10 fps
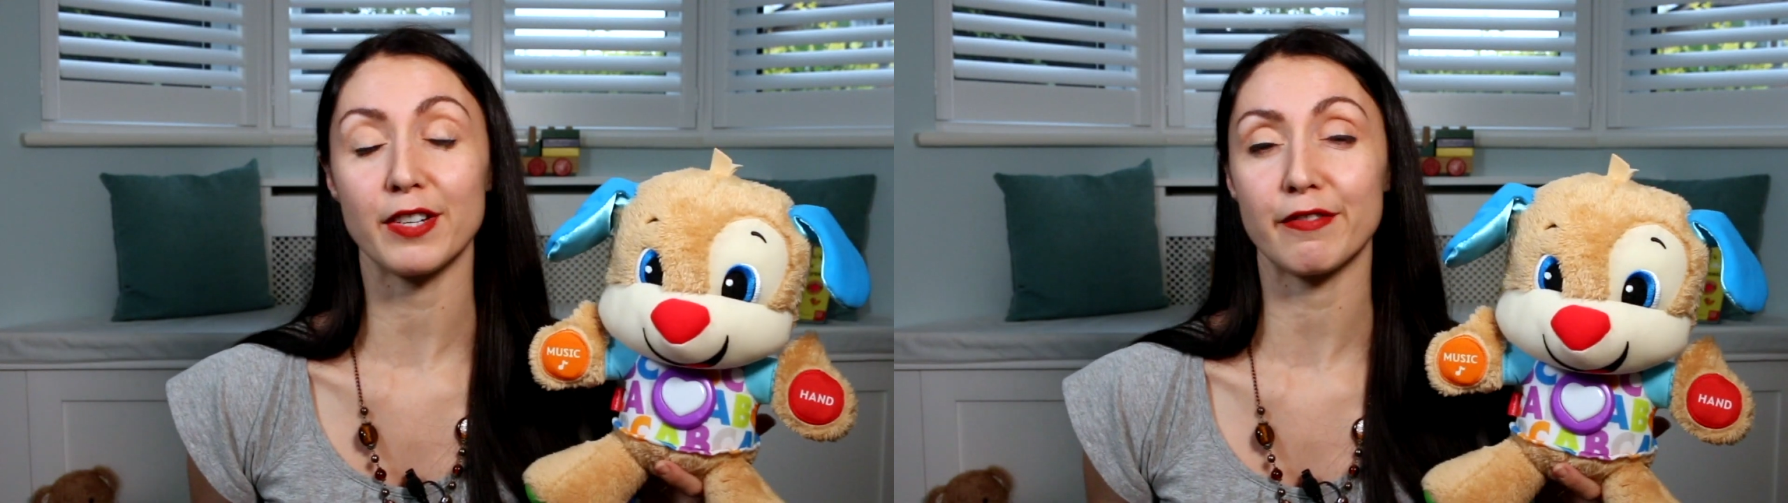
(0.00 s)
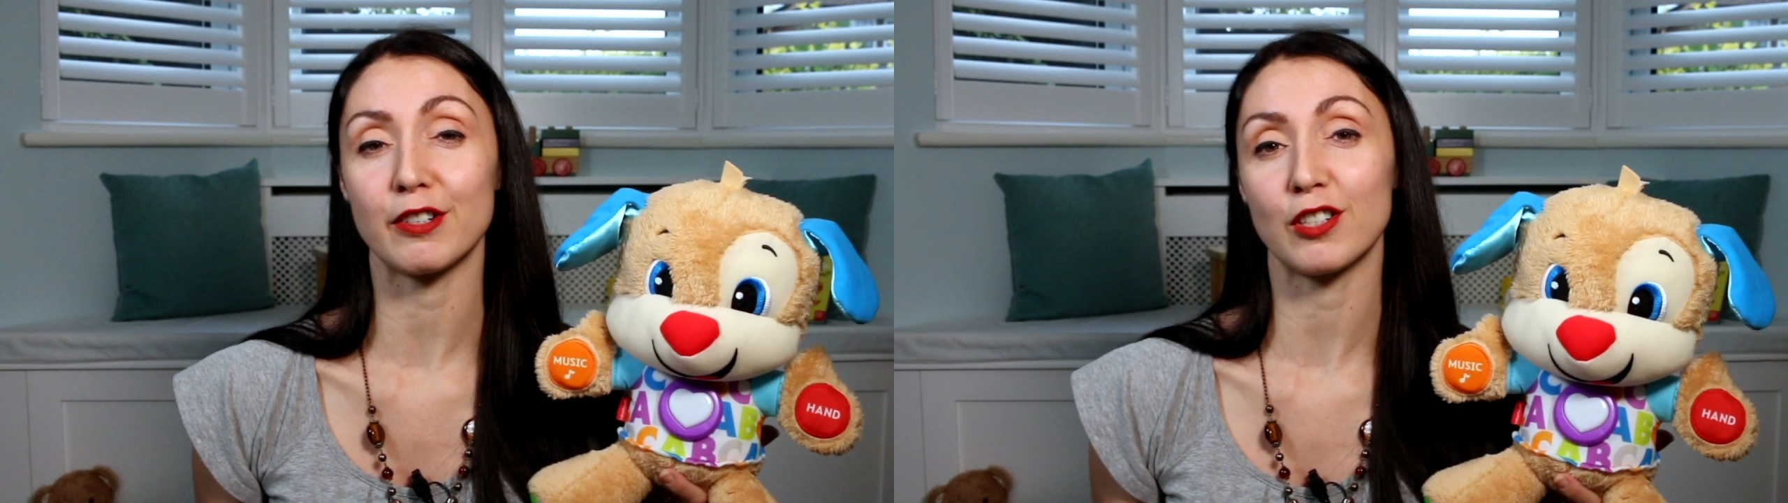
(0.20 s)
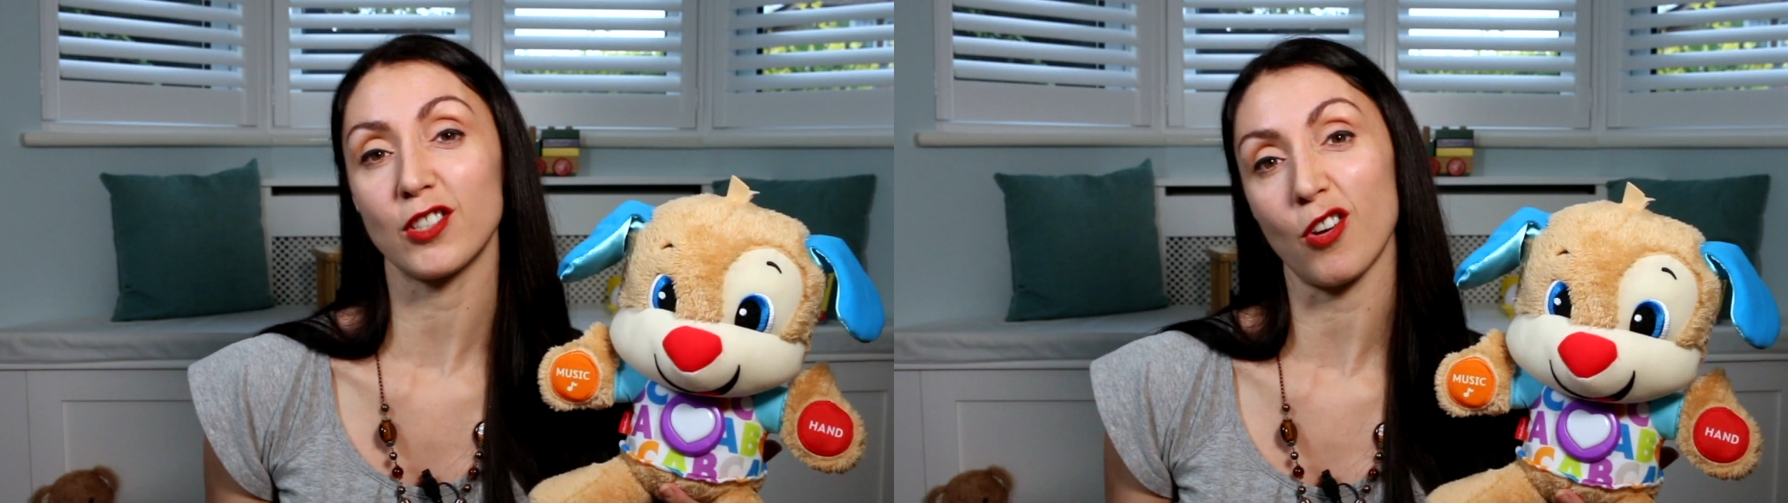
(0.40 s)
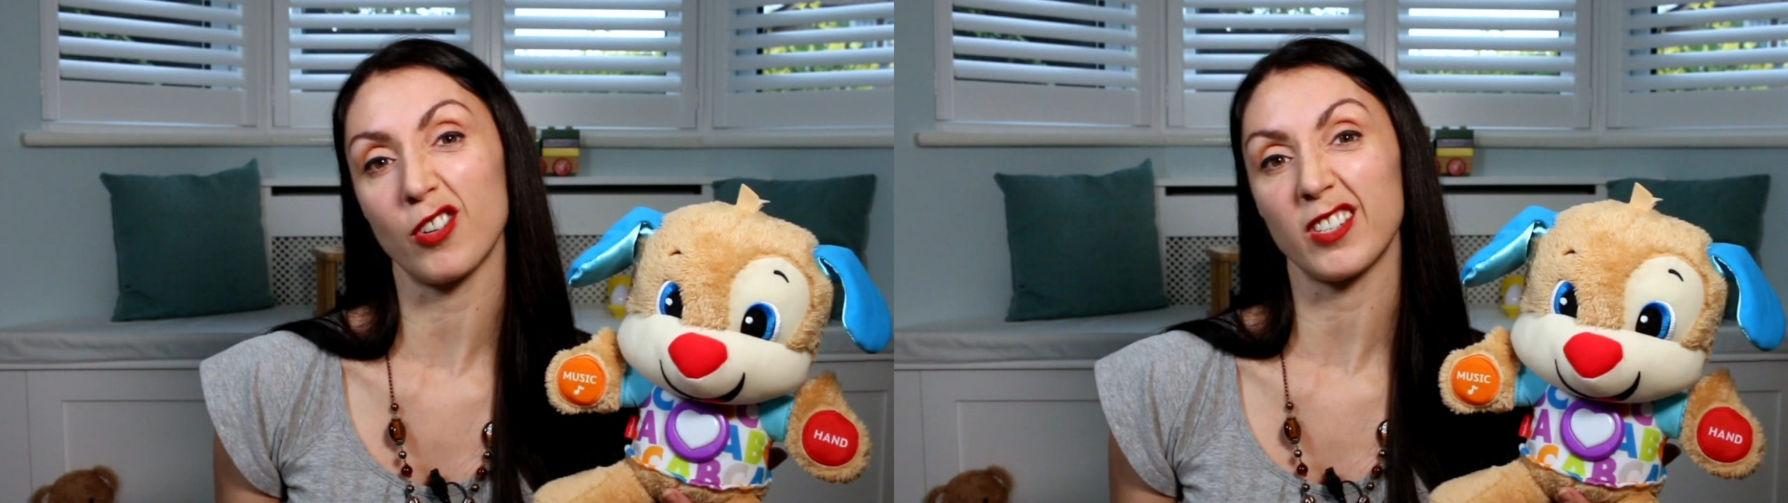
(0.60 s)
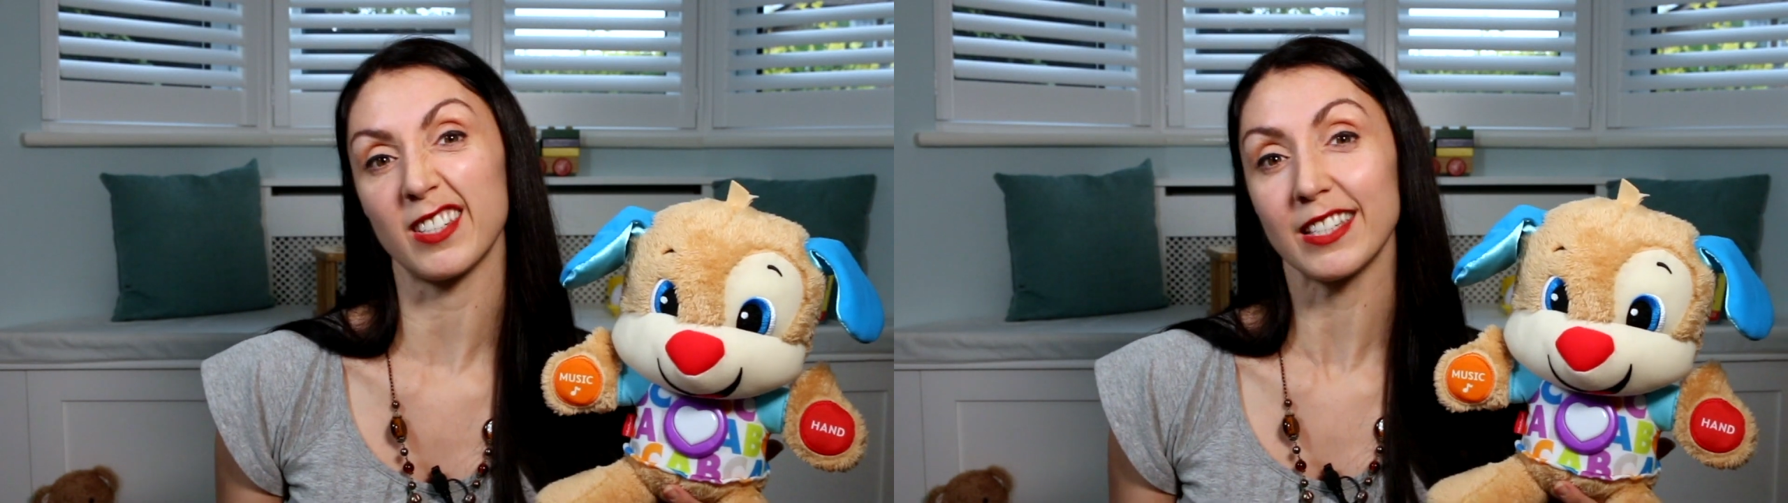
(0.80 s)
different
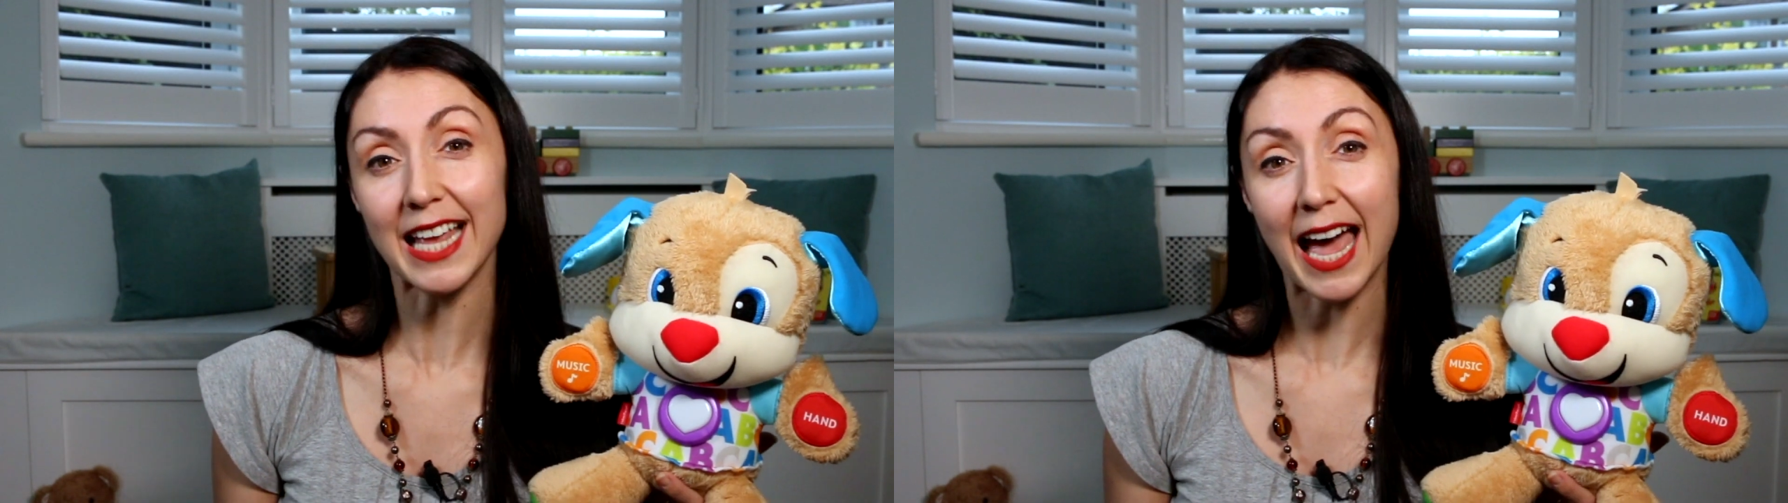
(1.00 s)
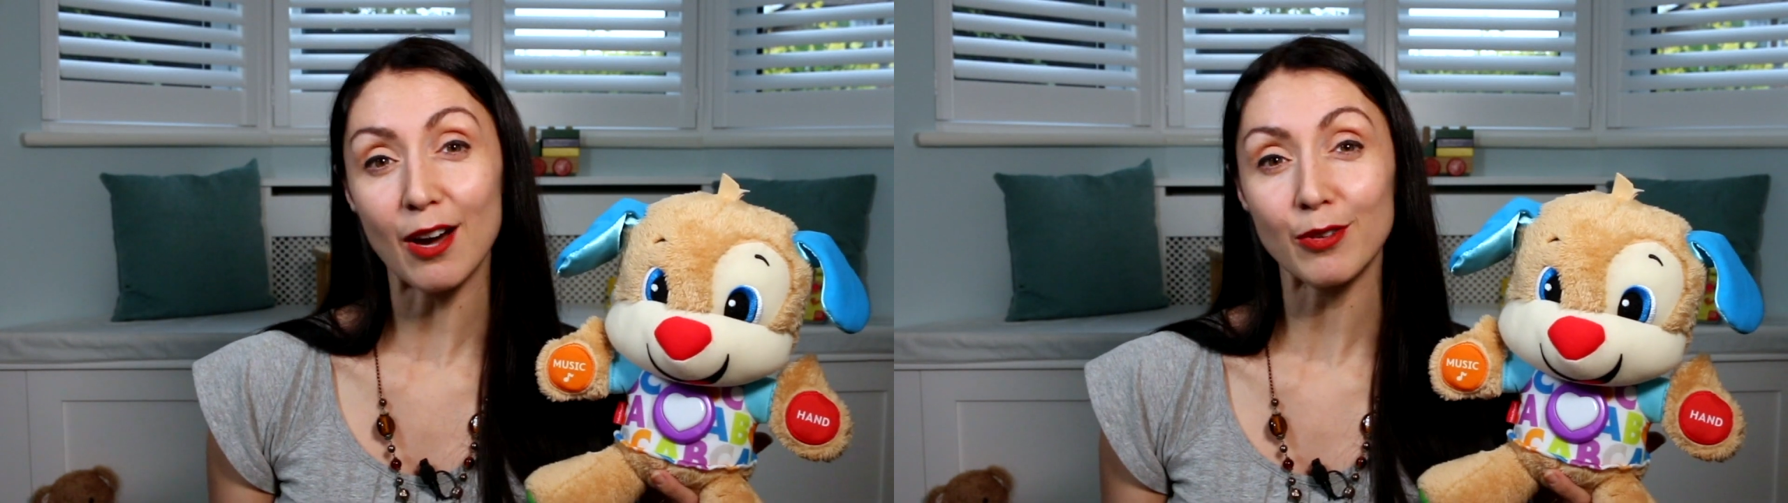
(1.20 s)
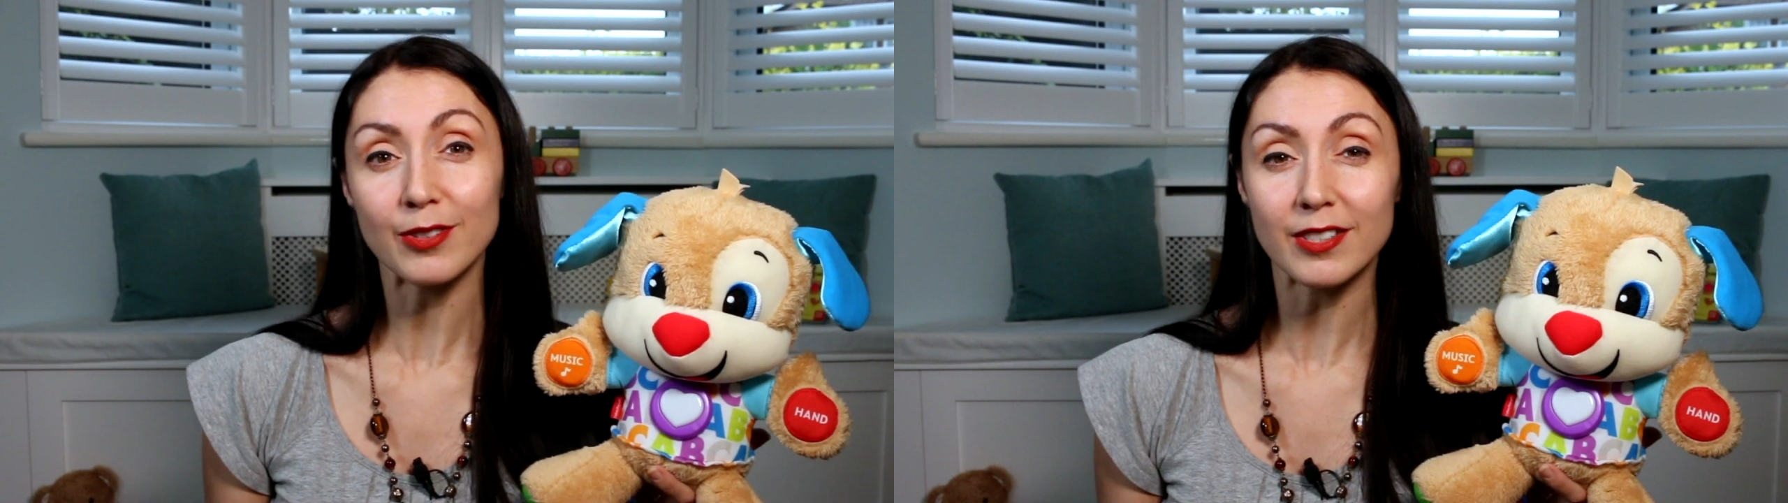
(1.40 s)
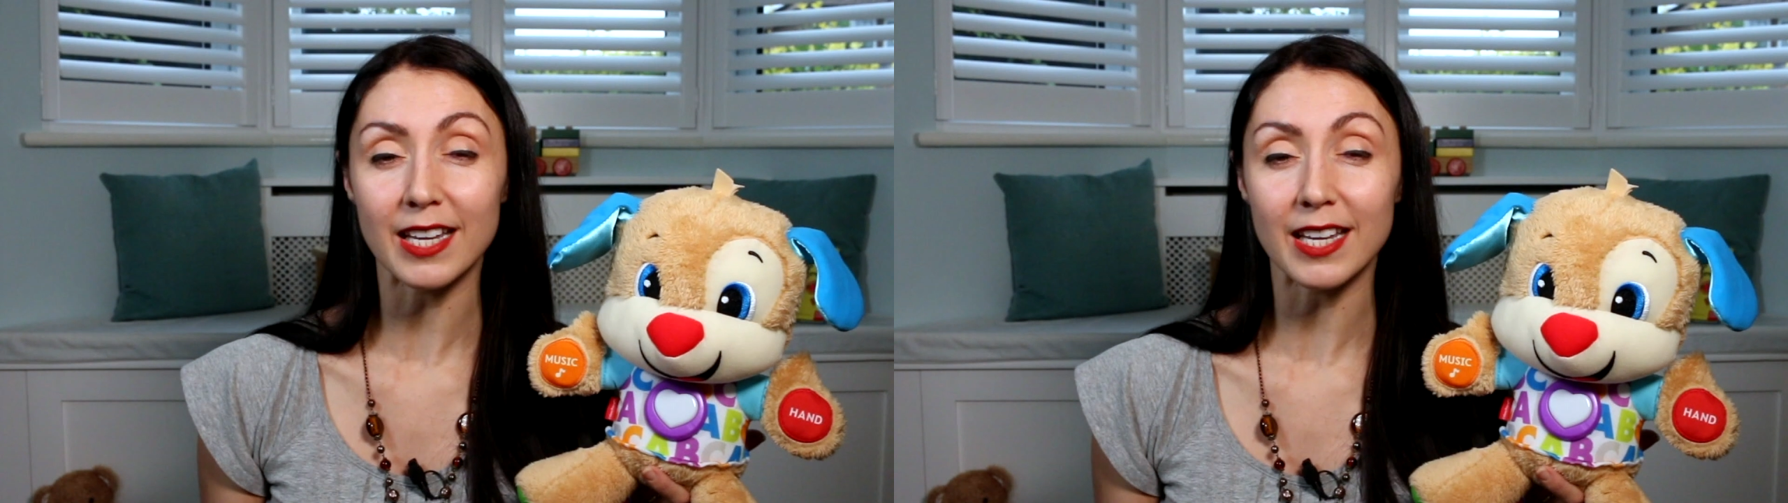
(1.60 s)
songs and sounds.